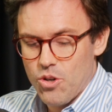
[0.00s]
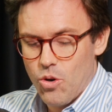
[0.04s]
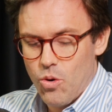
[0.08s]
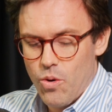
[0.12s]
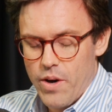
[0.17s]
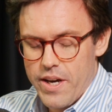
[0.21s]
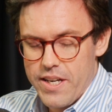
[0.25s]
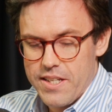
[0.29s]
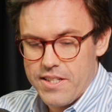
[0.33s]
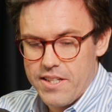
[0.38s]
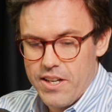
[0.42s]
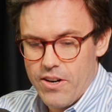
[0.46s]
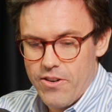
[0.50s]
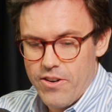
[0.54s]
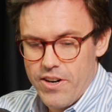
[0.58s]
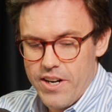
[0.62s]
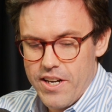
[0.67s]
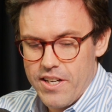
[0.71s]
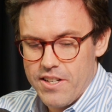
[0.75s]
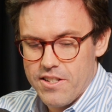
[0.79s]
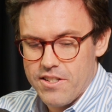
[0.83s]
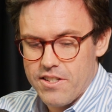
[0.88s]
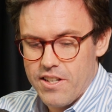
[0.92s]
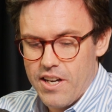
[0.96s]
always, there
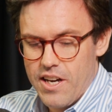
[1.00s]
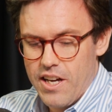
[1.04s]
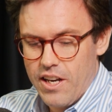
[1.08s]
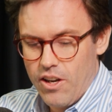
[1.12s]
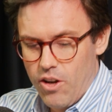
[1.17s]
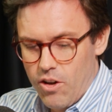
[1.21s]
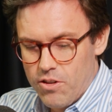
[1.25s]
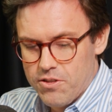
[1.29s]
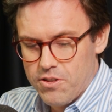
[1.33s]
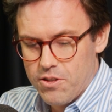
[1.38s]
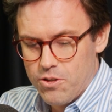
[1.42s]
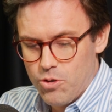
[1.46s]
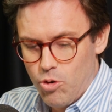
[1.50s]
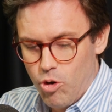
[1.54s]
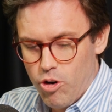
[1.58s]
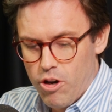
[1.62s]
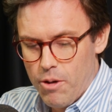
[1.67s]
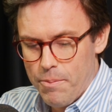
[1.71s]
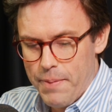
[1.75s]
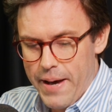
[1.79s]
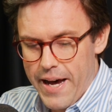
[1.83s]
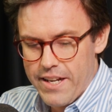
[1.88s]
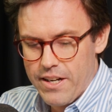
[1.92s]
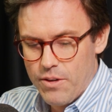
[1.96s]
is a lot to talk
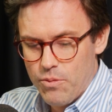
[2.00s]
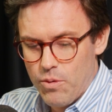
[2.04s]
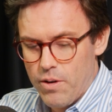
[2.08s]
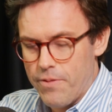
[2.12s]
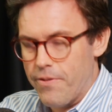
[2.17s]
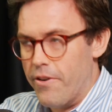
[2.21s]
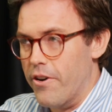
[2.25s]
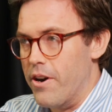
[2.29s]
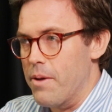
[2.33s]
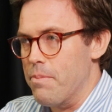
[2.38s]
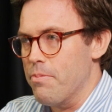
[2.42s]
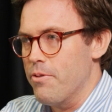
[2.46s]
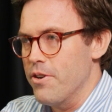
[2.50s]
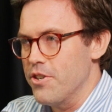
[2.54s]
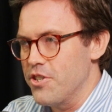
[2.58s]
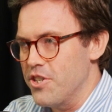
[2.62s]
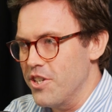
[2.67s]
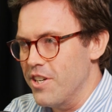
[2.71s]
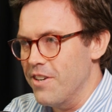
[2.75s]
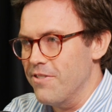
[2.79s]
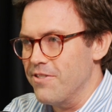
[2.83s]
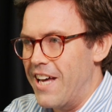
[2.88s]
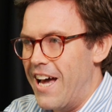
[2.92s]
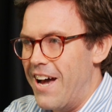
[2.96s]
about, and we're very
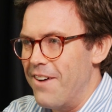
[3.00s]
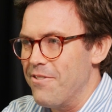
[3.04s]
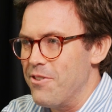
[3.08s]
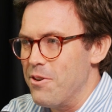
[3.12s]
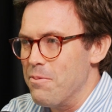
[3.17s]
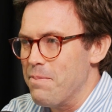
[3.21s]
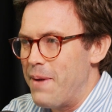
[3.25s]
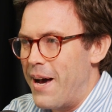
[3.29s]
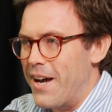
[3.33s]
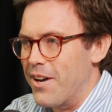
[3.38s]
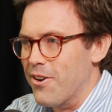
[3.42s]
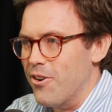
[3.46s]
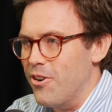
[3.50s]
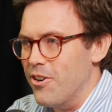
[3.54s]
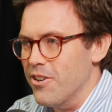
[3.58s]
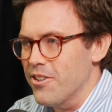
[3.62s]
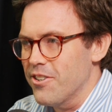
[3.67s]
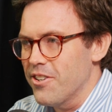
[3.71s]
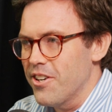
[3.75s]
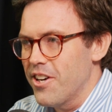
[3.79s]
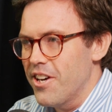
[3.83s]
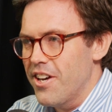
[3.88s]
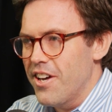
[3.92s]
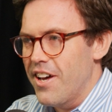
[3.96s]
appreciative to have you back
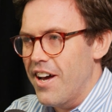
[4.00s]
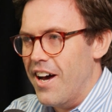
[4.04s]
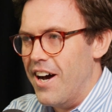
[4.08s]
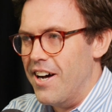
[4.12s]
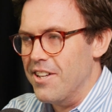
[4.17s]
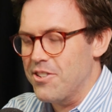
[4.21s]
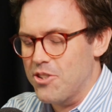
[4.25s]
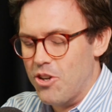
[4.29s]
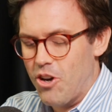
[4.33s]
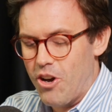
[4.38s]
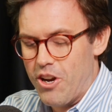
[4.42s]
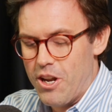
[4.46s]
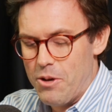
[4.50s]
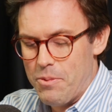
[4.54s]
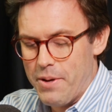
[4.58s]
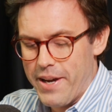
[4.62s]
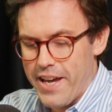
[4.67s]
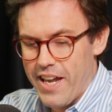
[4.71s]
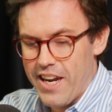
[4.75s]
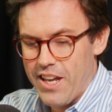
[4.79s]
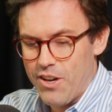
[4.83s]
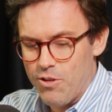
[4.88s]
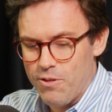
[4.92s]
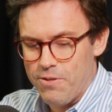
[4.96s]
on, Tony. We're
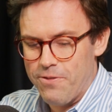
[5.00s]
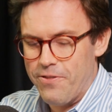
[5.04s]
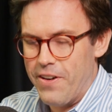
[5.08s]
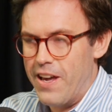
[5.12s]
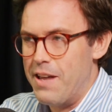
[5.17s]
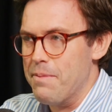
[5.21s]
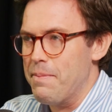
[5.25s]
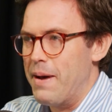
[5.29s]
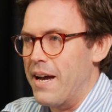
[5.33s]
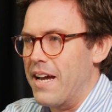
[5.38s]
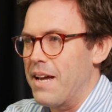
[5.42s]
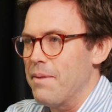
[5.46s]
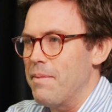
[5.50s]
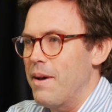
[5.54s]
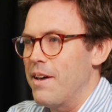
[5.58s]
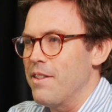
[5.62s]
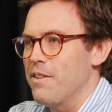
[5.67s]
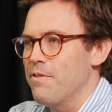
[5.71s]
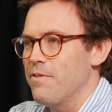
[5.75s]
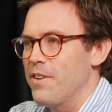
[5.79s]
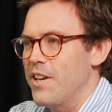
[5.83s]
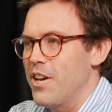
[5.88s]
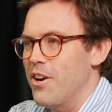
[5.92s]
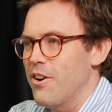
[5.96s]
getting good feedback about the
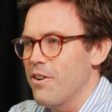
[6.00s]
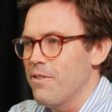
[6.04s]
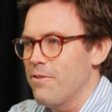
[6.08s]
video